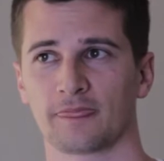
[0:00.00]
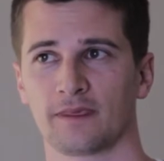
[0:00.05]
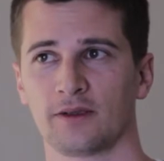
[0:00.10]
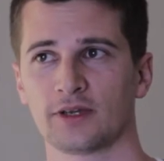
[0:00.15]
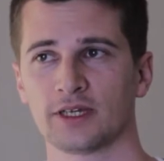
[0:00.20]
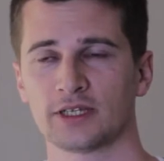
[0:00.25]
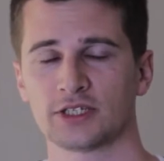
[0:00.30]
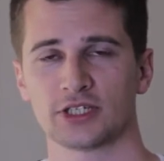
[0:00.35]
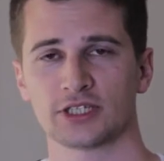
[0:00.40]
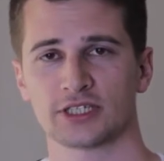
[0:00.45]
You
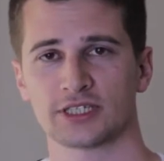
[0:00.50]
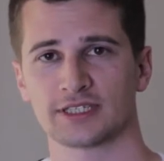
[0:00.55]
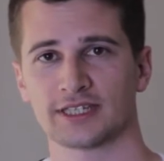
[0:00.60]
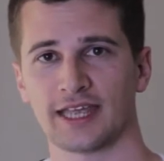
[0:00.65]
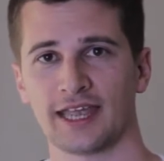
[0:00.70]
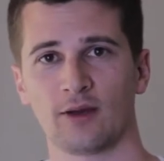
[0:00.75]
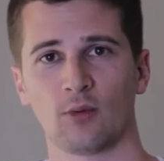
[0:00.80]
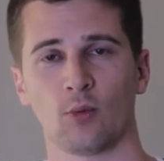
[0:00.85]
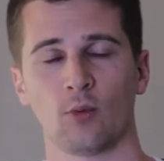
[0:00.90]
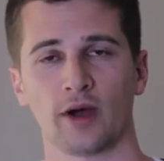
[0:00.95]
can just
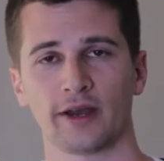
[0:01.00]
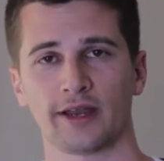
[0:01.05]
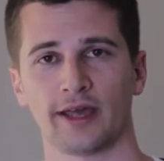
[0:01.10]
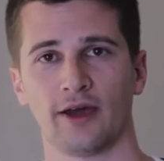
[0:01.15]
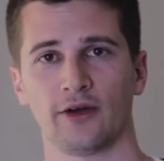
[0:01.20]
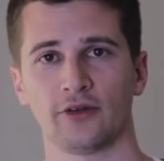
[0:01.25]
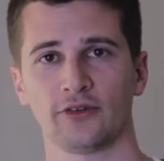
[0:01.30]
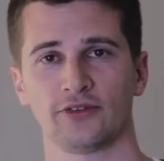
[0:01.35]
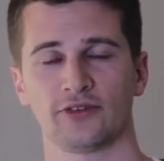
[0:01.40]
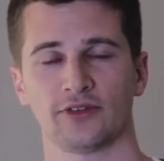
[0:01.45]
take one
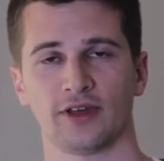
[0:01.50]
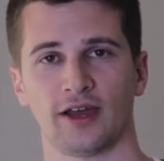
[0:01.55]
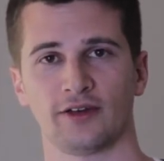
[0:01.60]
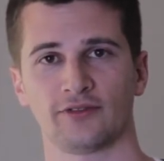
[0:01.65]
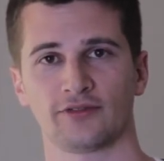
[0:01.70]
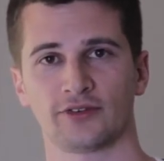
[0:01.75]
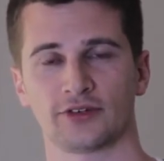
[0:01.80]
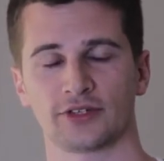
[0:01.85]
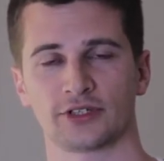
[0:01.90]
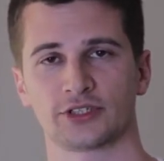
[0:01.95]
out
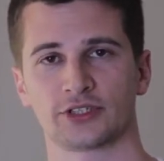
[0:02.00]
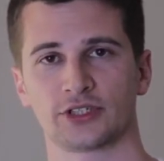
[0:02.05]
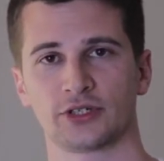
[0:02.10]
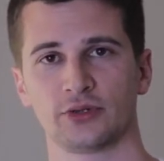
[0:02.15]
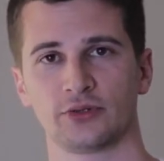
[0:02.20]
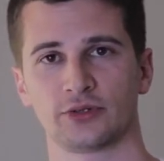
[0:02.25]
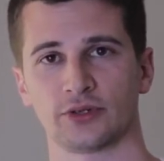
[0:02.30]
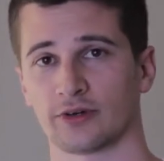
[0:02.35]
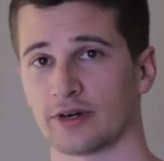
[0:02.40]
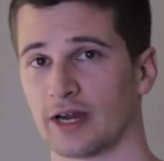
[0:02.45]
after a
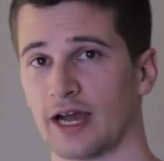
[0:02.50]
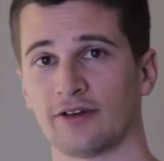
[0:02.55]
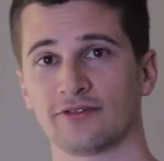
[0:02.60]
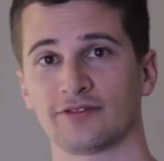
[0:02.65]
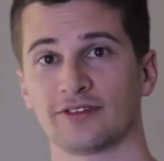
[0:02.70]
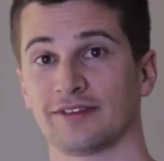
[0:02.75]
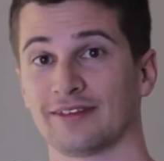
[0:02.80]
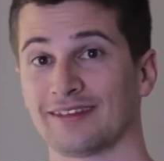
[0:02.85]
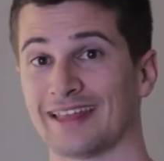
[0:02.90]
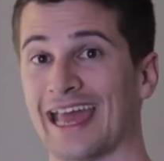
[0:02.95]
shoot or
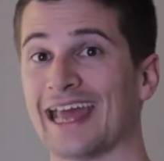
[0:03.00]
after an